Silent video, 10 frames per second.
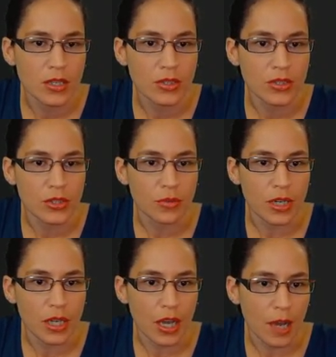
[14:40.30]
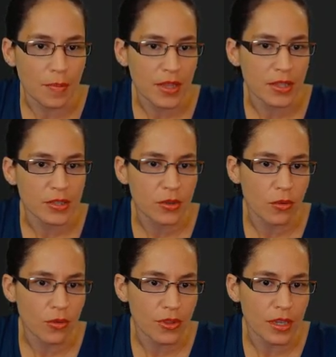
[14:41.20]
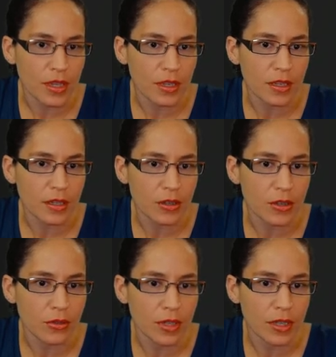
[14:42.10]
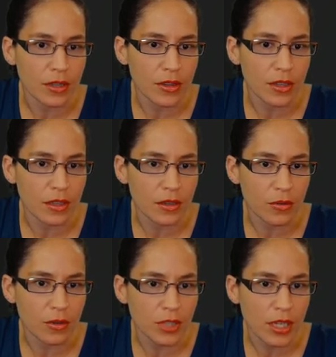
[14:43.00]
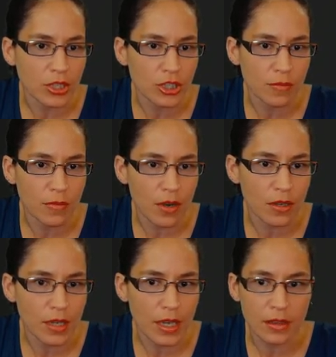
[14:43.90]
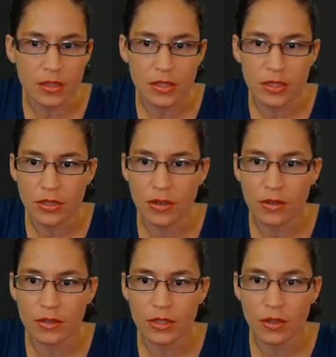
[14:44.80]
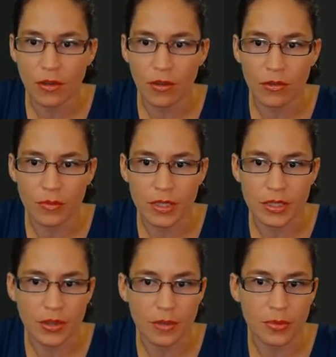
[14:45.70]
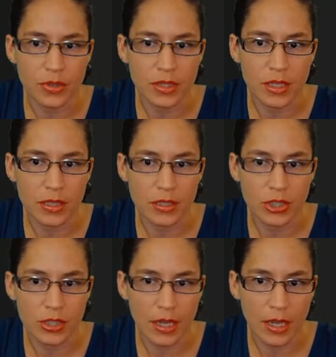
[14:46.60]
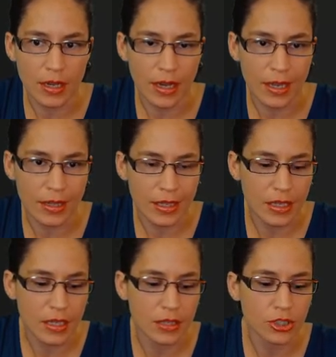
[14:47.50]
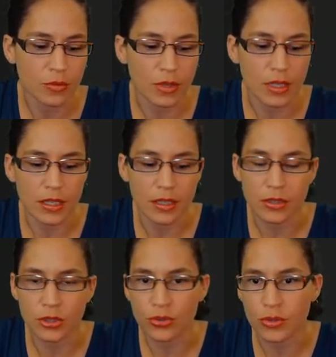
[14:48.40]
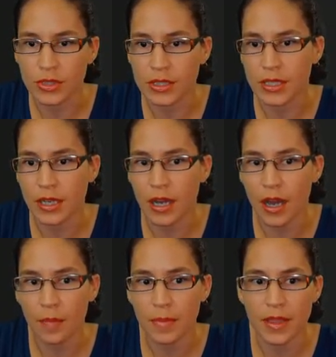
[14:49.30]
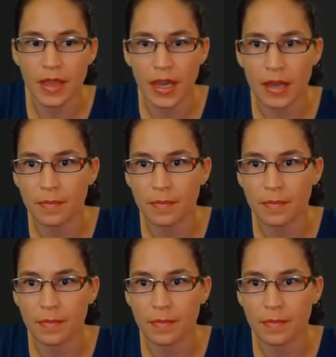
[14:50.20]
So you want to copy this whole thing, including the quotation mark at the start, all the way to the percentage sign at the end. You want to hit Control C to copy that.